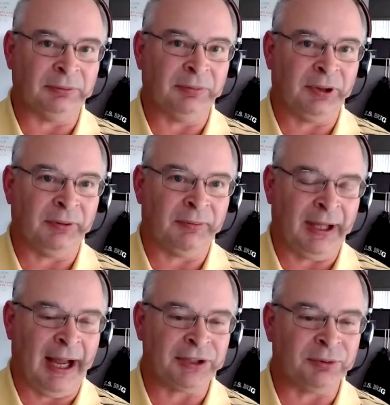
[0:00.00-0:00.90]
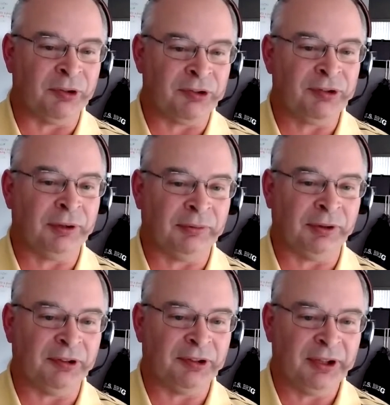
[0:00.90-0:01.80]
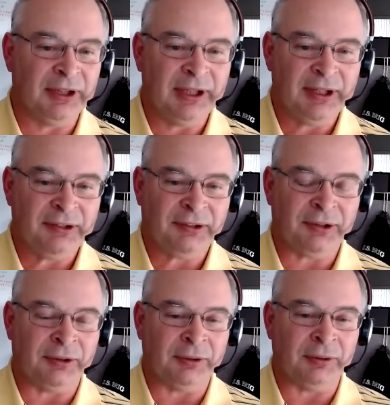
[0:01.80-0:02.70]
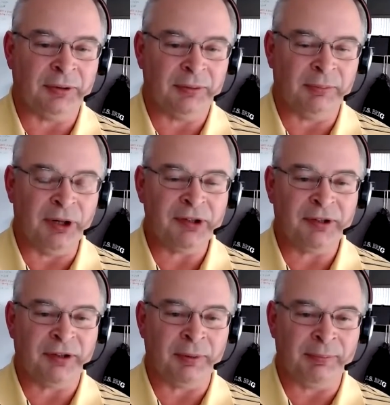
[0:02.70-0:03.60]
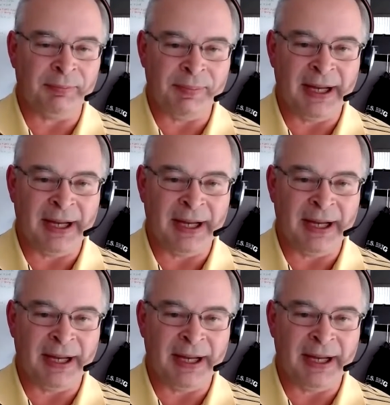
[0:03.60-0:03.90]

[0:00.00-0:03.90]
So most of their big thing originally was in routing,